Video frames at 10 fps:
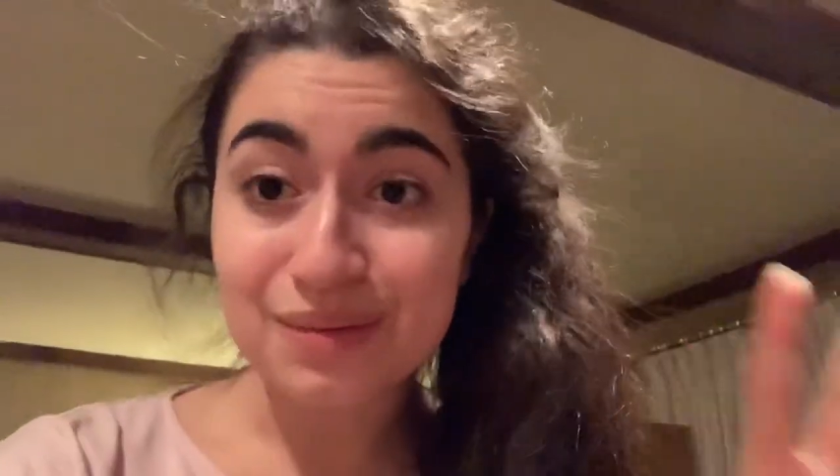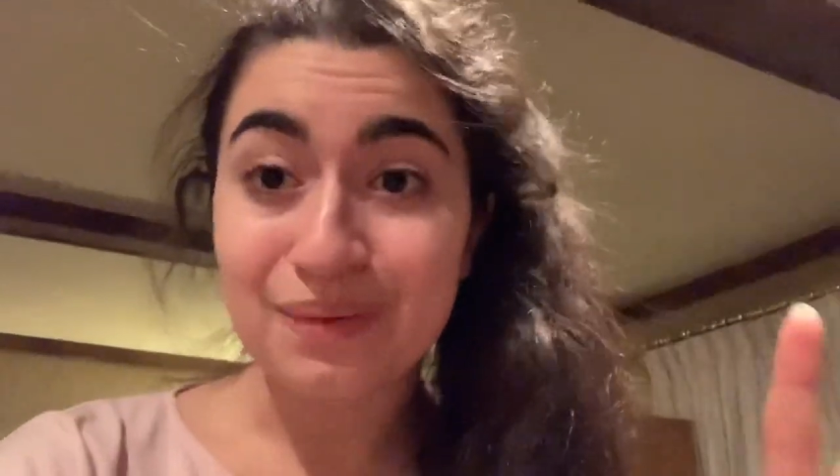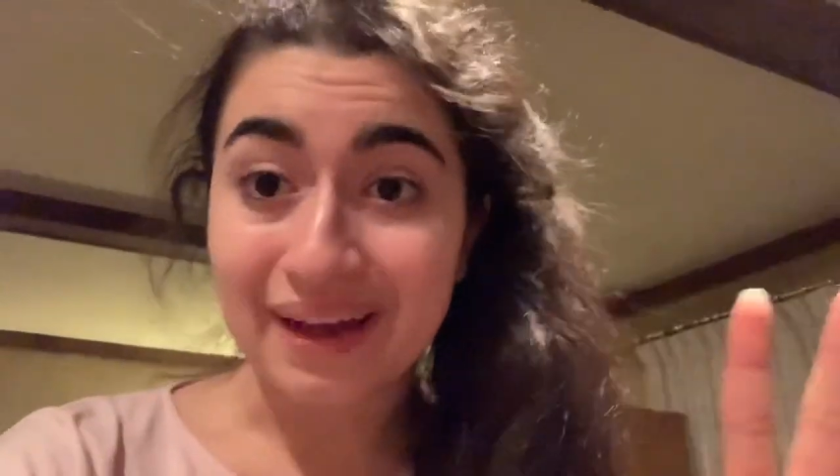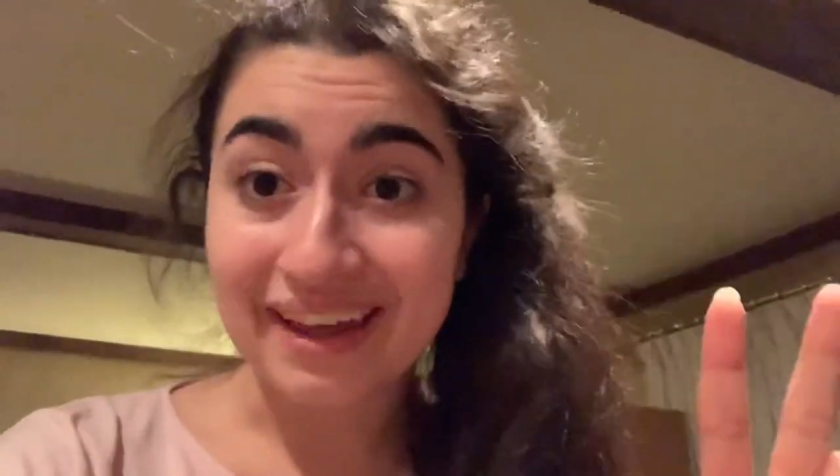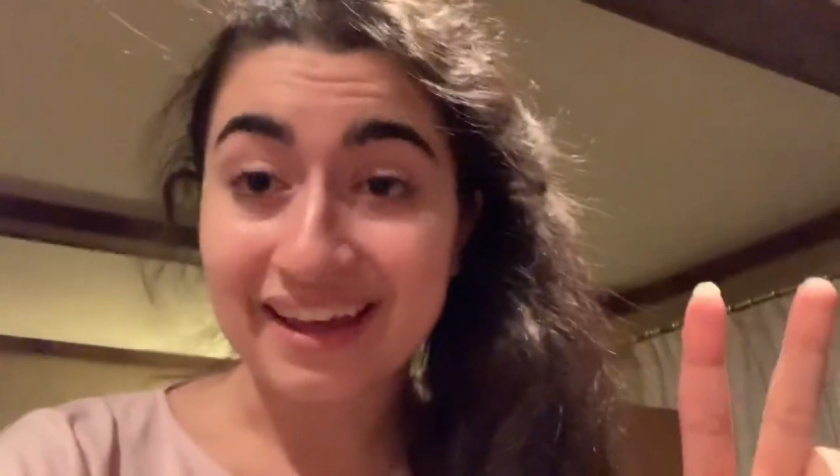
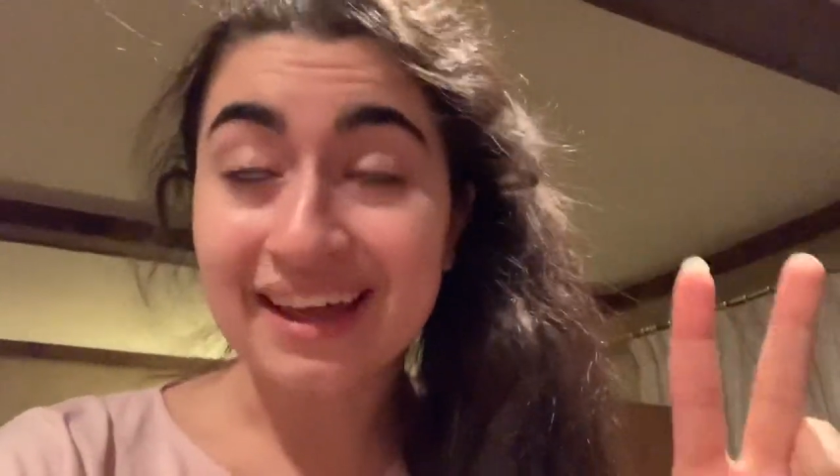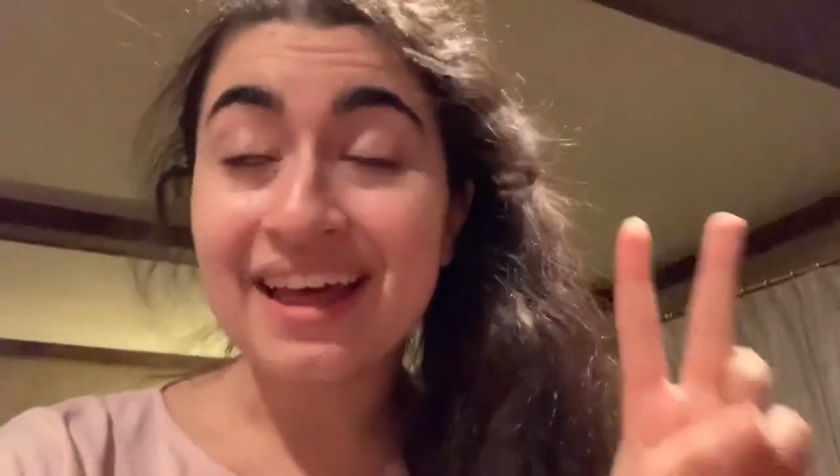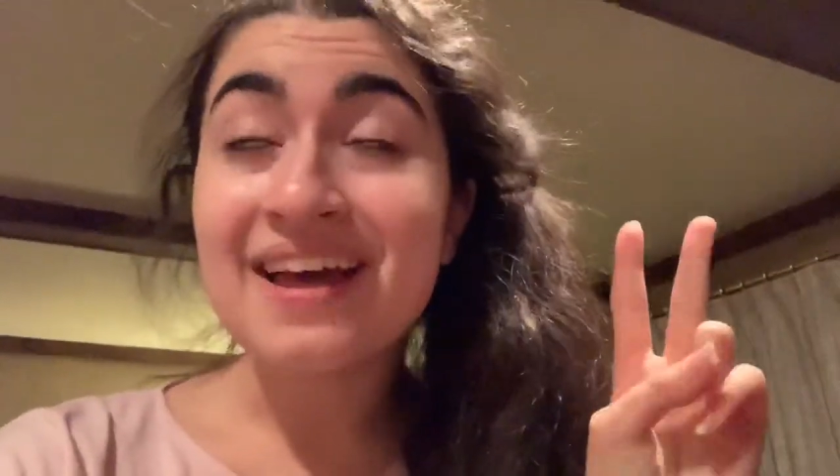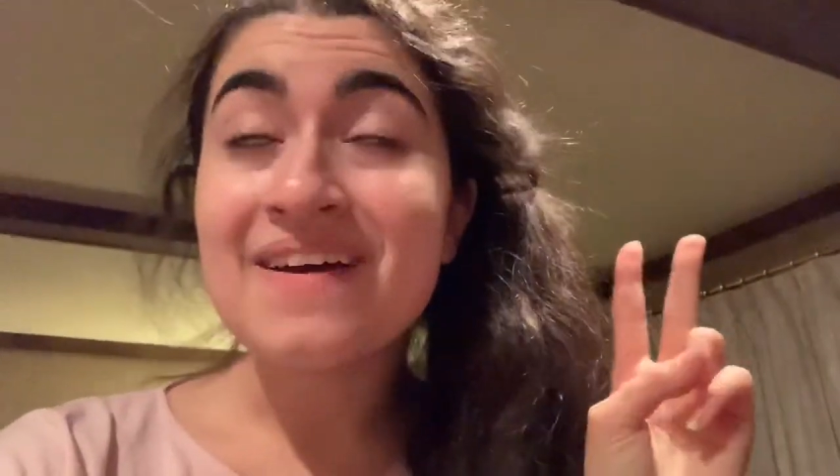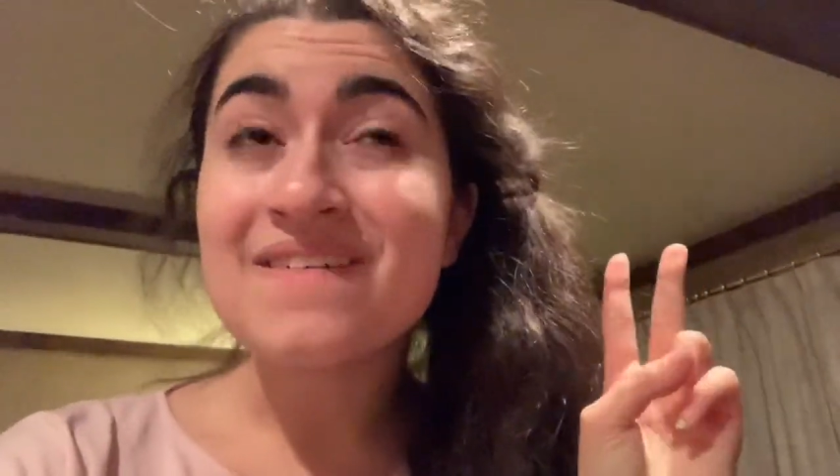away
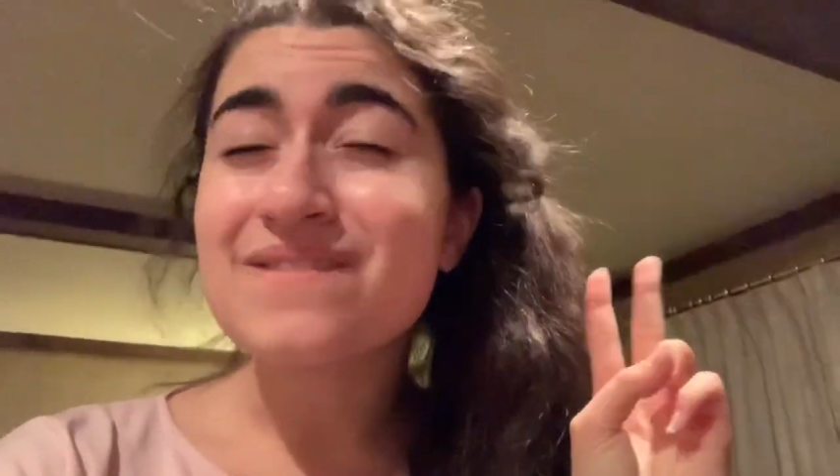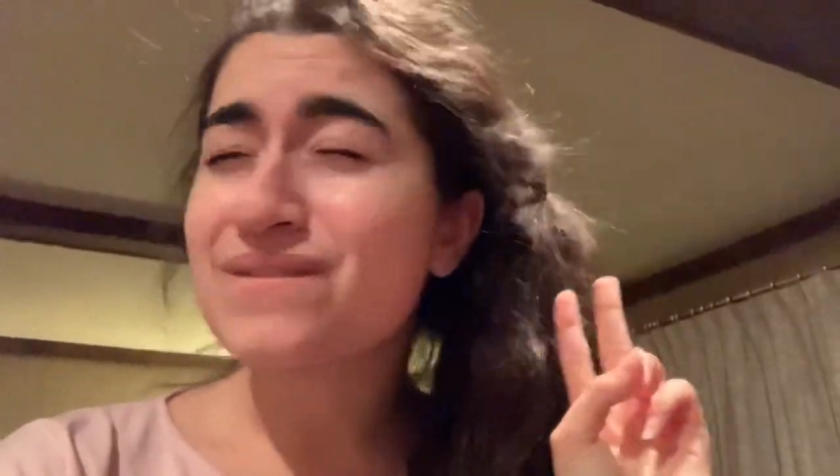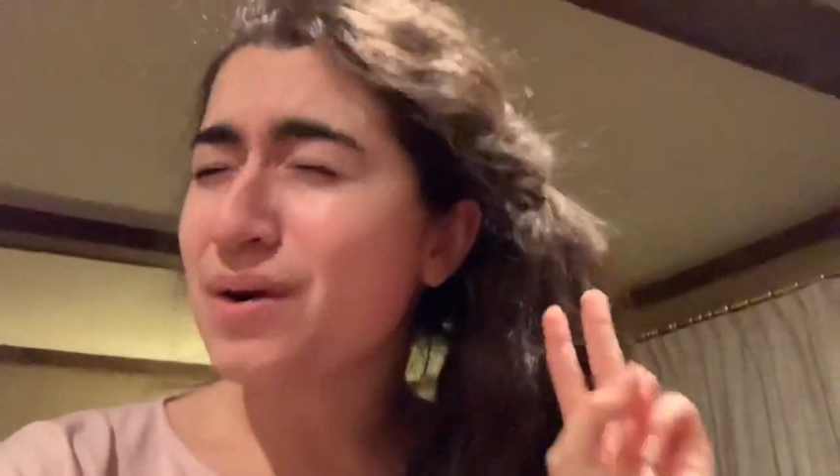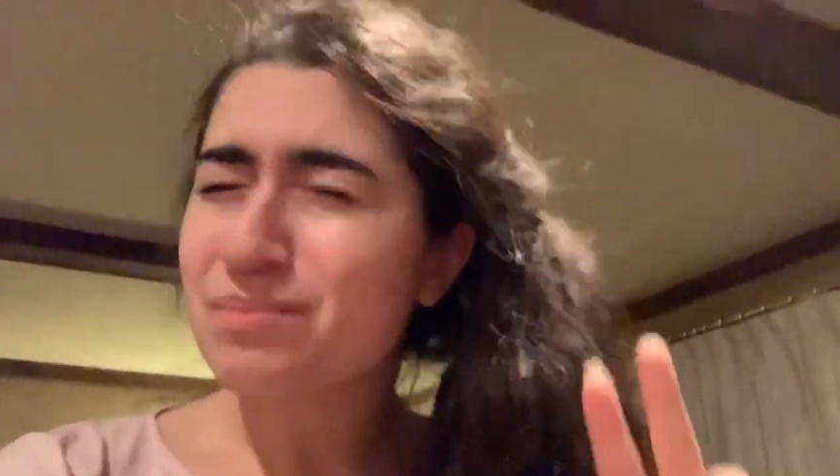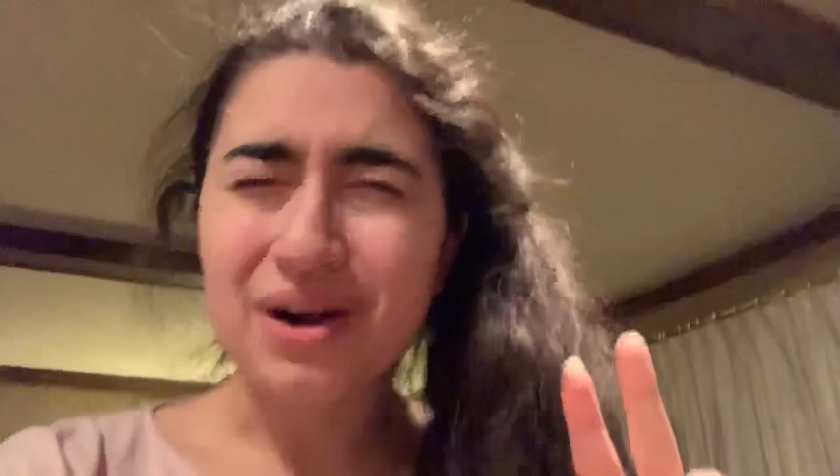
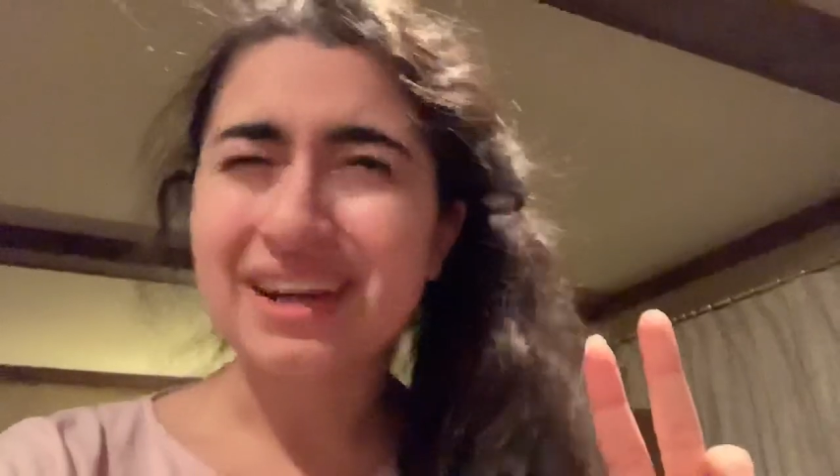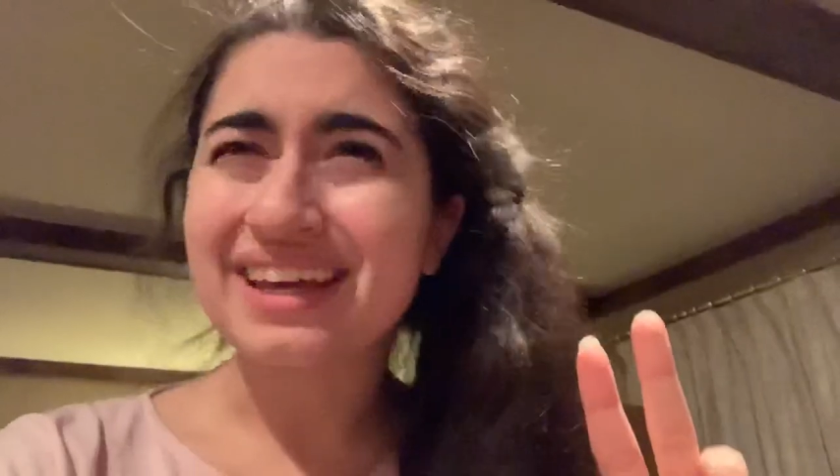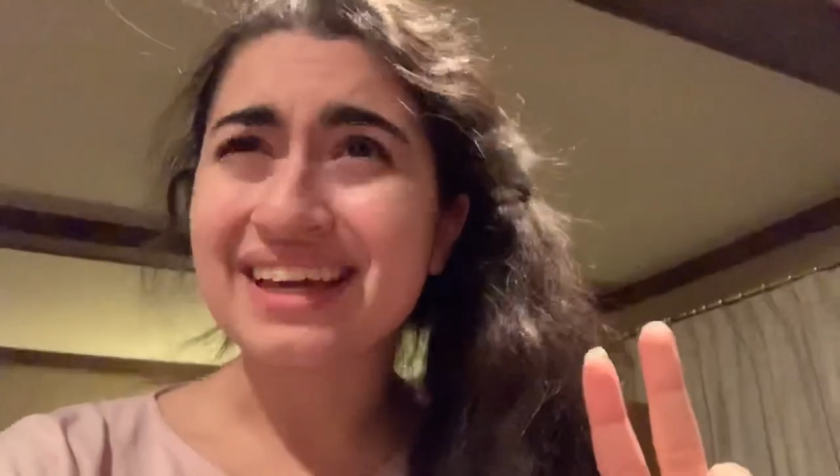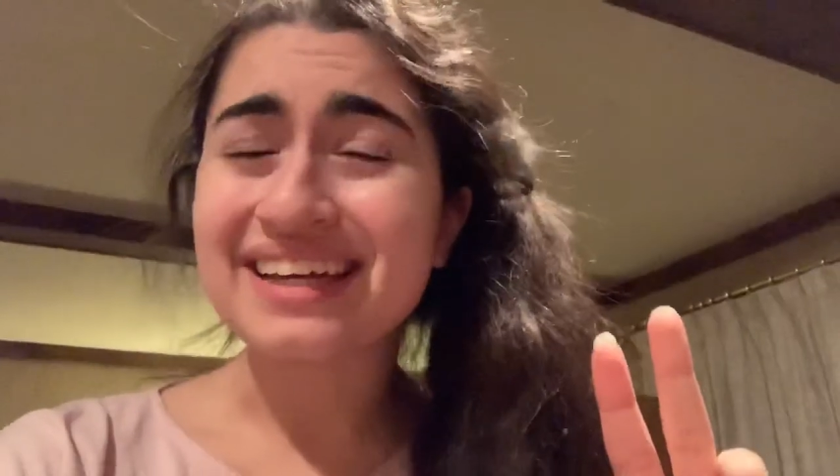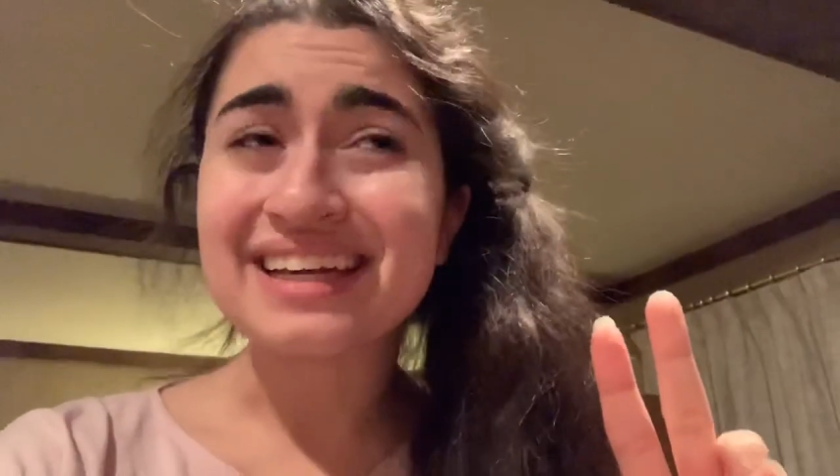from
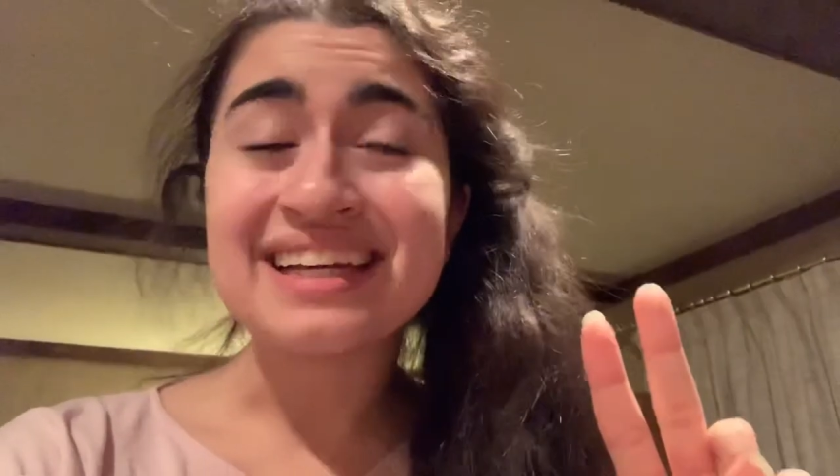breaking.